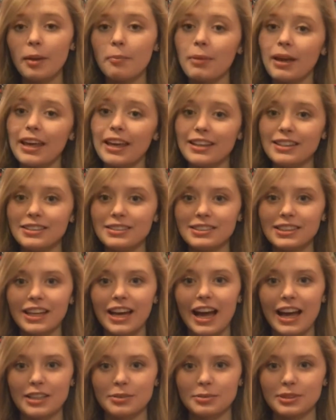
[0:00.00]
My aunt is a
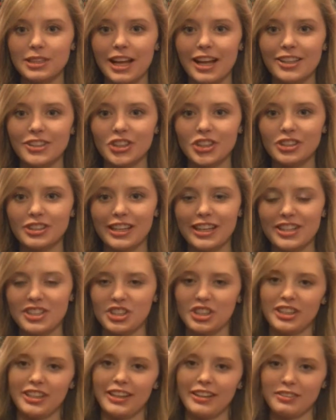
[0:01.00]
cosmetologist and
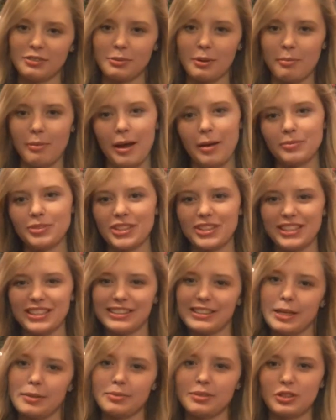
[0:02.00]
she gives my moms all these
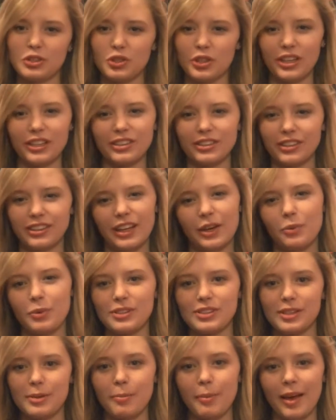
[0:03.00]
tips and tricks on like
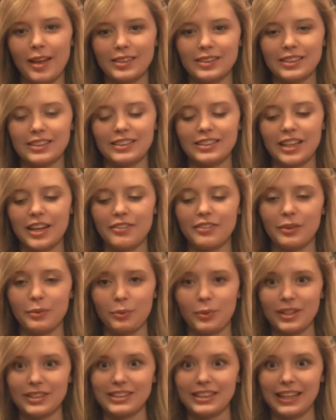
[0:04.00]
what's the best and stuff
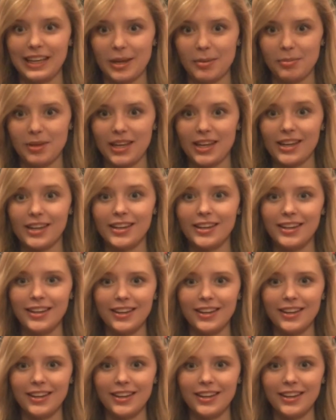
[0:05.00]
and what to get me.